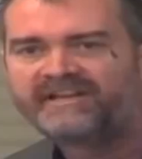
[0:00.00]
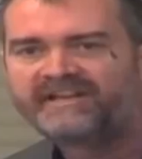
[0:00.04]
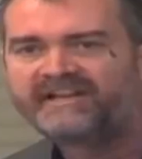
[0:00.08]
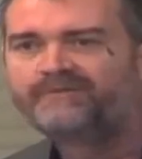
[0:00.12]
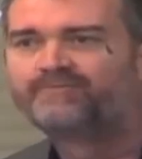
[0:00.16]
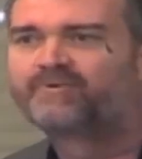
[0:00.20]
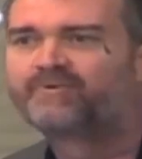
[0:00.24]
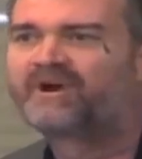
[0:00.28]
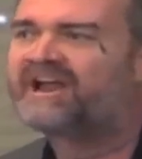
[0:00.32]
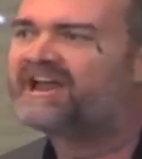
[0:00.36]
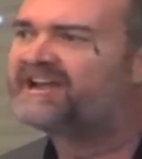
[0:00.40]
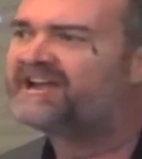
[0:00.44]

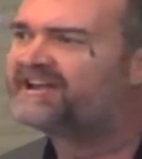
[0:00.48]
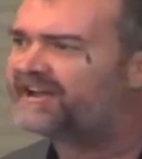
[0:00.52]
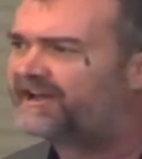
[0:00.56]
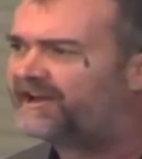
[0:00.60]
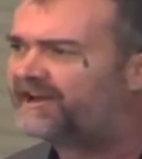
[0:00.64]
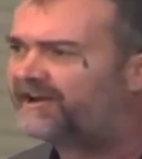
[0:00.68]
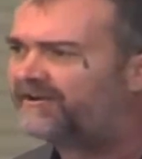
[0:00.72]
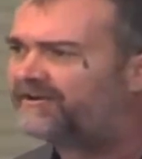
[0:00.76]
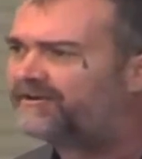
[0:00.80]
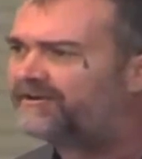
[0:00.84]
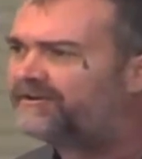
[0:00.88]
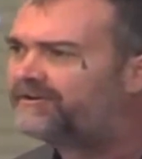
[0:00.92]
In Iran
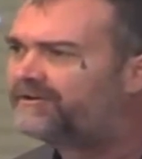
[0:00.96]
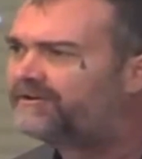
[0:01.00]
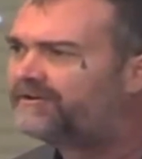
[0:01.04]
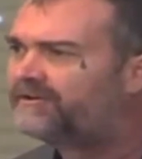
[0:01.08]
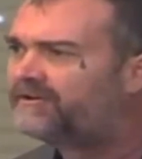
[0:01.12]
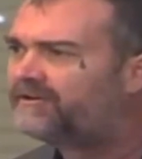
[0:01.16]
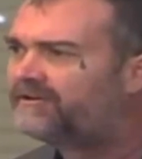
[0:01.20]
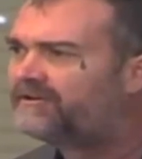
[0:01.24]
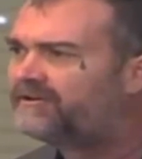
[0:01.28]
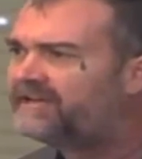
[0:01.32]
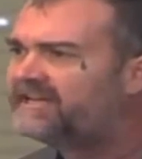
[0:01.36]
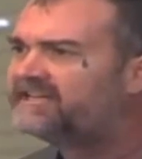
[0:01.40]
now.
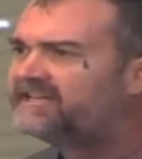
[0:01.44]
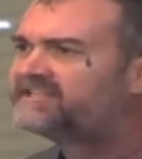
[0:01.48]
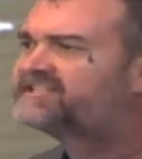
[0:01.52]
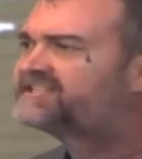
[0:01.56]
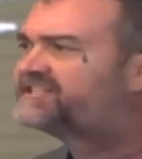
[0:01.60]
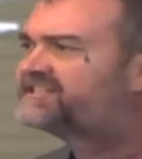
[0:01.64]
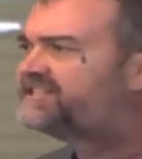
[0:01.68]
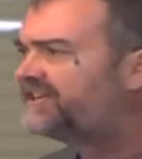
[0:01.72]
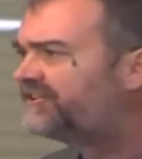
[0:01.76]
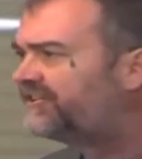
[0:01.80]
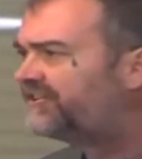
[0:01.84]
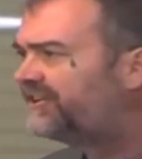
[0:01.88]
In
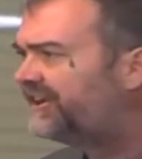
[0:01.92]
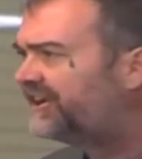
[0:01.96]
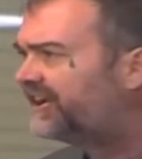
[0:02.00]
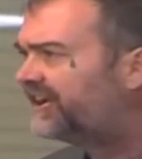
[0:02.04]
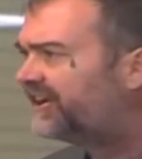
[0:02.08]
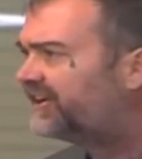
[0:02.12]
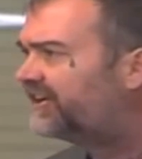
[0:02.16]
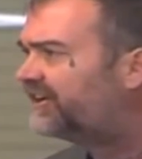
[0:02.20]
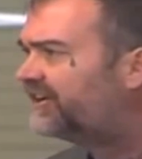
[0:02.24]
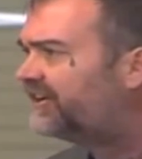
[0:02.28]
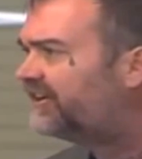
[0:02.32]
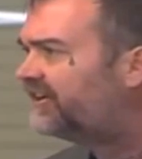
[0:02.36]

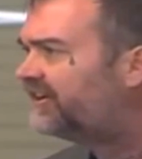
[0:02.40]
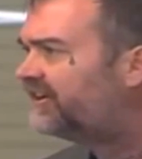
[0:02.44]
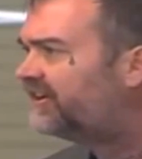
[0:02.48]
Syria.